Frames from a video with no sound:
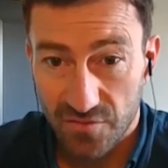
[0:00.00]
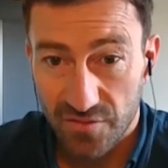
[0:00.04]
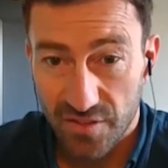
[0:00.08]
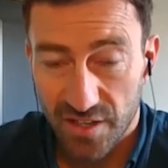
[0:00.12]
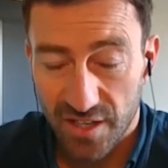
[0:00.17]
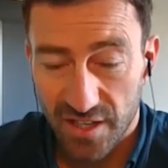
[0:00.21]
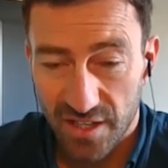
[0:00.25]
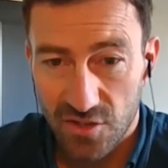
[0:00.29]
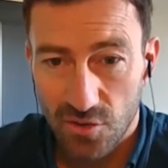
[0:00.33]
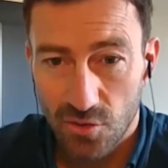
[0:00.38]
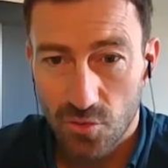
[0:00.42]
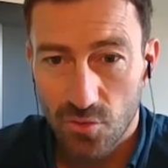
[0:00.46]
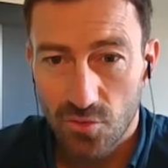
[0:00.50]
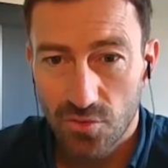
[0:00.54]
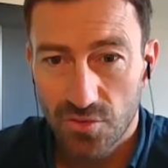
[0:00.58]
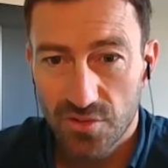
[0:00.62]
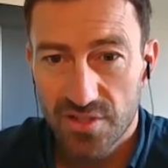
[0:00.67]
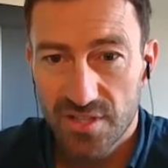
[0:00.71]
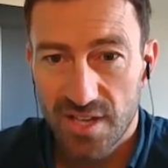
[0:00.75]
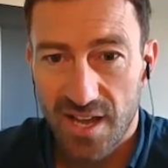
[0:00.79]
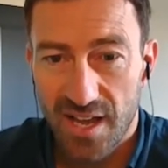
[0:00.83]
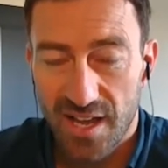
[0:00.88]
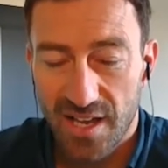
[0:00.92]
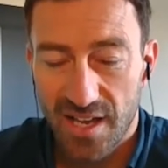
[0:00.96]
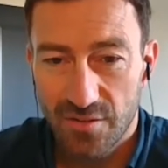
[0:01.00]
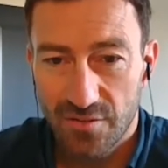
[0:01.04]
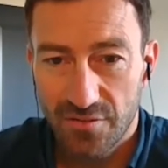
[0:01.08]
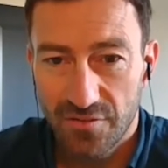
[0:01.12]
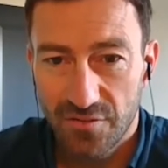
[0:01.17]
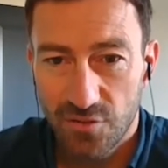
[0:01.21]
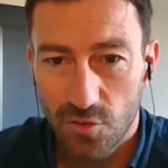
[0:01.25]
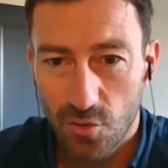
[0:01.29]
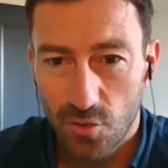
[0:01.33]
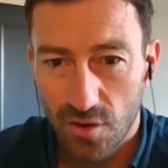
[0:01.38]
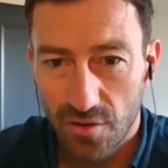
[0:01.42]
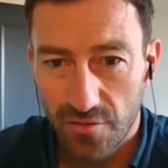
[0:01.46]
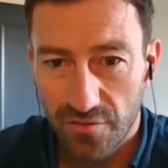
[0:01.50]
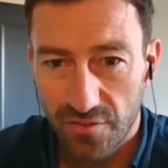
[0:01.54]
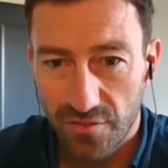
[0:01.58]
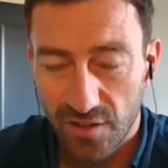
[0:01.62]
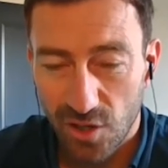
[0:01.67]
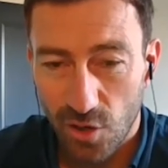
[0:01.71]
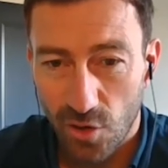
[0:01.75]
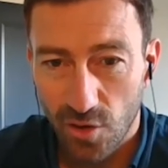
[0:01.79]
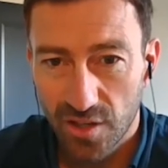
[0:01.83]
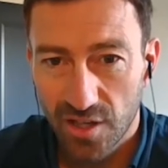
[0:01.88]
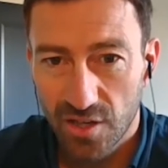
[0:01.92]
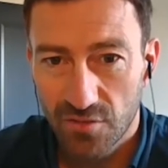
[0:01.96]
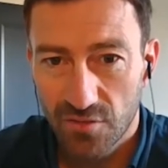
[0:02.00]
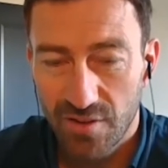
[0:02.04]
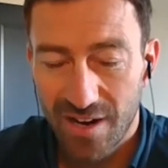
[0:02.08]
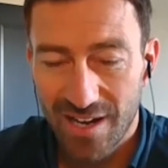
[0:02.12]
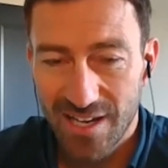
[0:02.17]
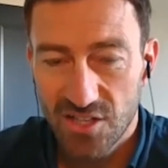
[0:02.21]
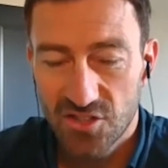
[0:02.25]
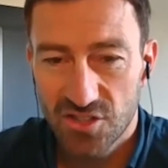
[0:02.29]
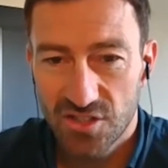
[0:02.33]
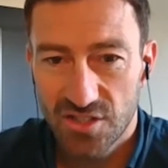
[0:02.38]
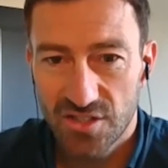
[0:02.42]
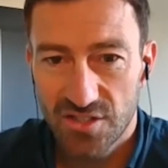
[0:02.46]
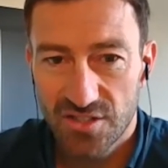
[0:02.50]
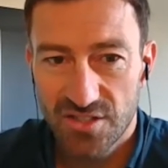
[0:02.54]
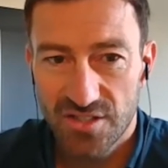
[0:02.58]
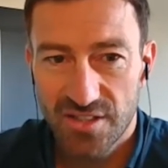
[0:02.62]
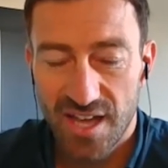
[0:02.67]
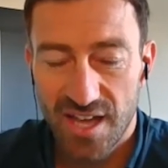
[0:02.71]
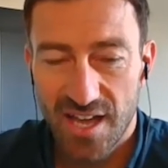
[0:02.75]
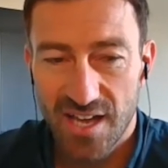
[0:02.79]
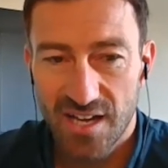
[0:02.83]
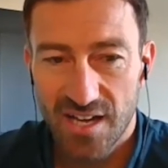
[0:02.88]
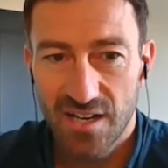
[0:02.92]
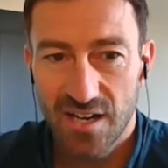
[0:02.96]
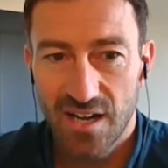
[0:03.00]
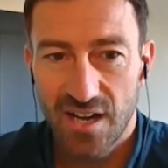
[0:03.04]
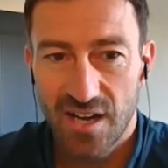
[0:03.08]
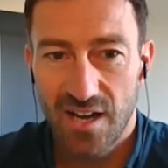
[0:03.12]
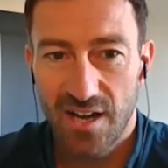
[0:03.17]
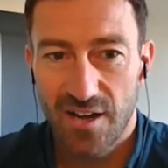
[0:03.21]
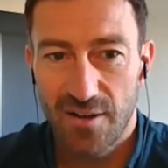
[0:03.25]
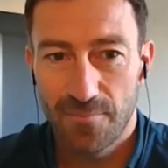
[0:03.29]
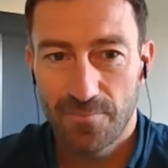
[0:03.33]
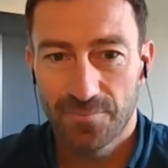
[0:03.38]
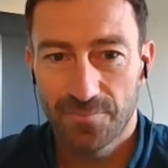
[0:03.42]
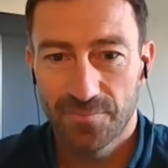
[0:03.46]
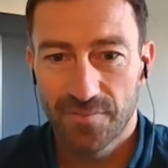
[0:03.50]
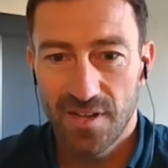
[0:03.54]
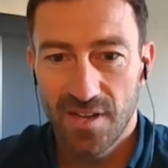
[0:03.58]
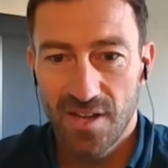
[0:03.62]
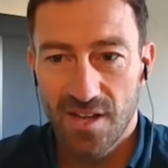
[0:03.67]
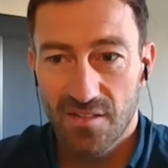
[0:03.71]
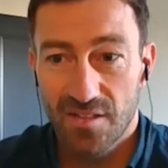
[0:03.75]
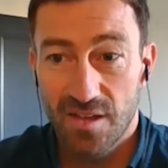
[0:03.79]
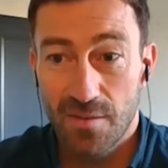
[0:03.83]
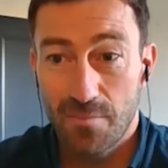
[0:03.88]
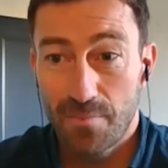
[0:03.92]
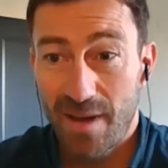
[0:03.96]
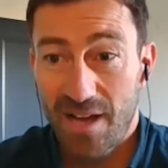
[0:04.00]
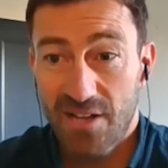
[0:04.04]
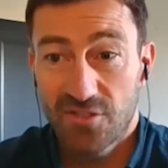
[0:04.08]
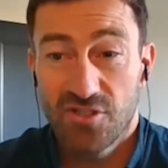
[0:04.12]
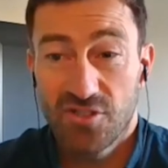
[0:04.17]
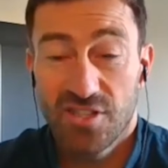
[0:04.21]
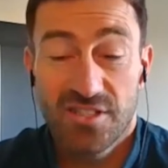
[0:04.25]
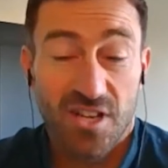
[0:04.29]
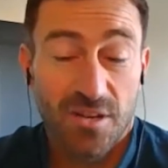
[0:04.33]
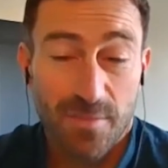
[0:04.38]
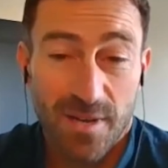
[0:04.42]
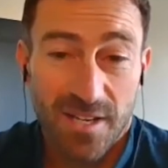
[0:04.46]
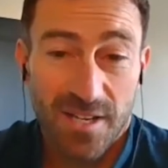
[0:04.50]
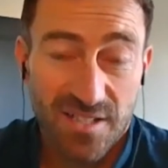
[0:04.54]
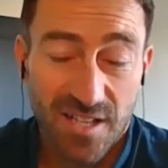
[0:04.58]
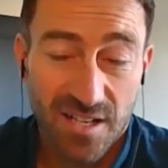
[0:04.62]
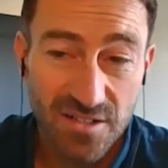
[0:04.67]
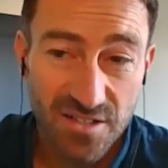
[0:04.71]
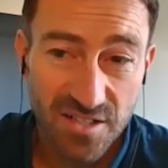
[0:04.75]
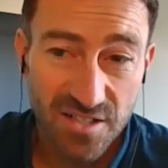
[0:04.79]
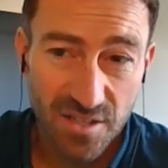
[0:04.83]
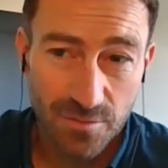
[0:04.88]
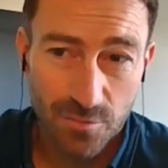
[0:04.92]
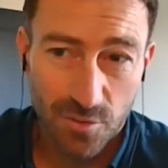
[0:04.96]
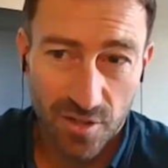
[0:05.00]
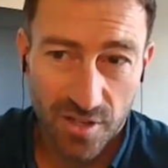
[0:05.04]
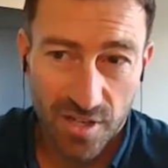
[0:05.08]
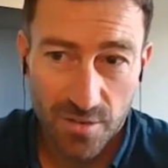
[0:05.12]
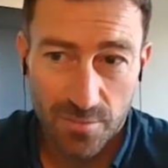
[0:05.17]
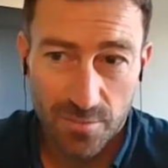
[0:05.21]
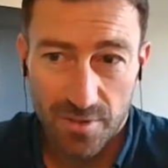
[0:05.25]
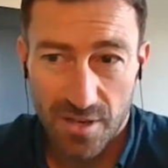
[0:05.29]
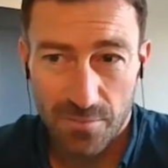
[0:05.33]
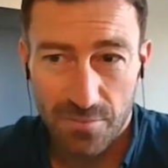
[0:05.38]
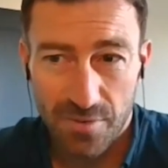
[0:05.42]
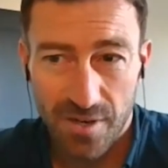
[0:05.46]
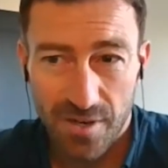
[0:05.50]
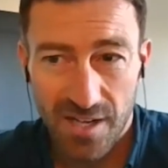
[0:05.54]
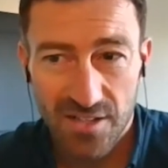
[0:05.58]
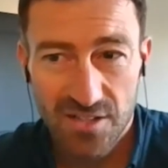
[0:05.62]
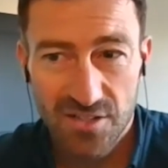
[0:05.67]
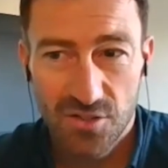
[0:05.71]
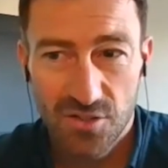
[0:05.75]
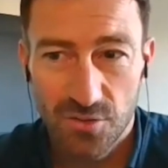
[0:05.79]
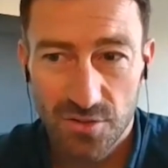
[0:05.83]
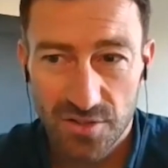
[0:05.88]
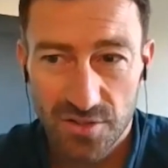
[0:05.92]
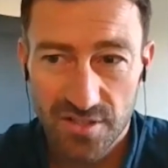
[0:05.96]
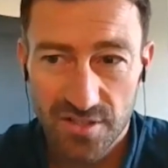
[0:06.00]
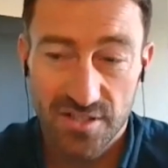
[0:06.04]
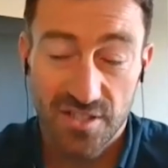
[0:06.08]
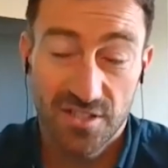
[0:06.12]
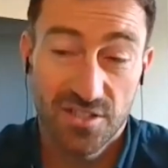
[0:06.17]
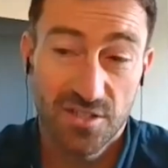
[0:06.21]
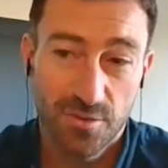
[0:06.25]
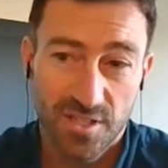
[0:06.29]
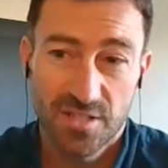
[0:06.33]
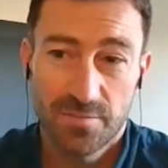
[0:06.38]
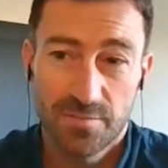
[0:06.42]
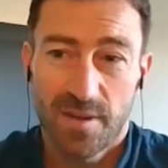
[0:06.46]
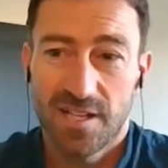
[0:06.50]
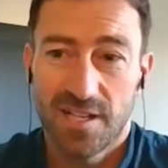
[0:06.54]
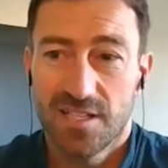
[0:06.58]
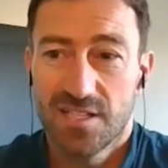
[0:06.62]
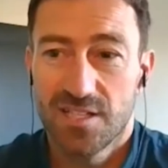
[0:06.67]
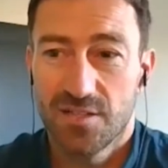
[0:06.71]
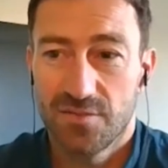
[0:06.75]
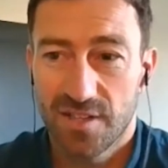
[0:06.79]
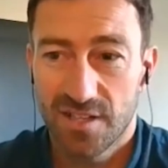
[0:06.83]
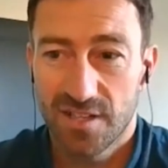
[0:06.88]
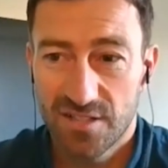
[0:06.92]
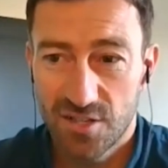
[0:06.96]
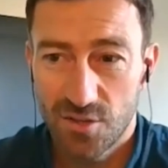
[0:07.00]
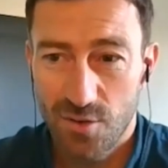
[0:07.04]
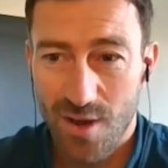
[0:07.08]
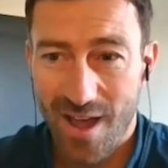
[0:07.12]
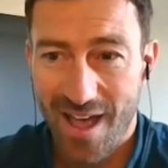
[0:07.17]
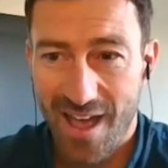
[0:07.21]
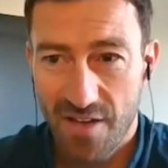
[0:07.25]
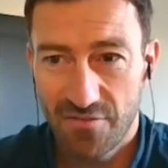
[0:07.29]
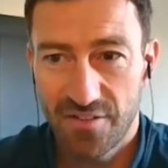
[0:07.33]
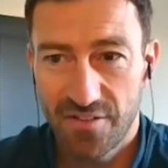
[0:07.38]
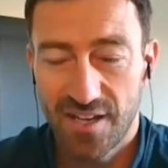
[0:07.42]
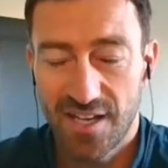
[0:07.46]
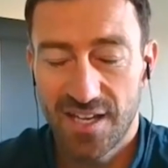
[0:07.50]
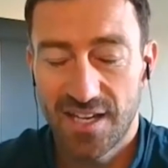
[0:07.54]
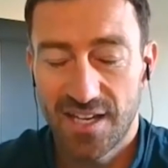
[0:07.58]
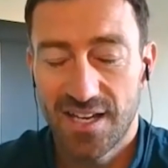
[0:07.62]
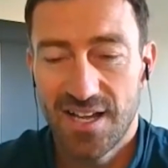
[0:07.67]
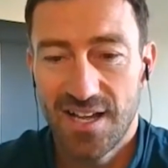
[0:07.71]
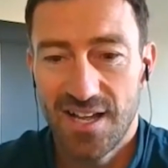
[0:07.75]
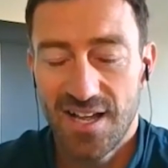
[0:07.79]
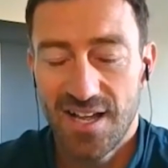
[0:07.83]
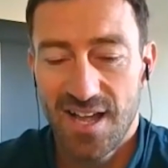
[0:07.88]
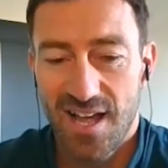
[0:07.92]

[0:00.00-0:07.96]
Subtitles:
vehicles and for longer ranges, then batteries don't make sense anymore. They don't become practical because they're too expensive, they're too heavy.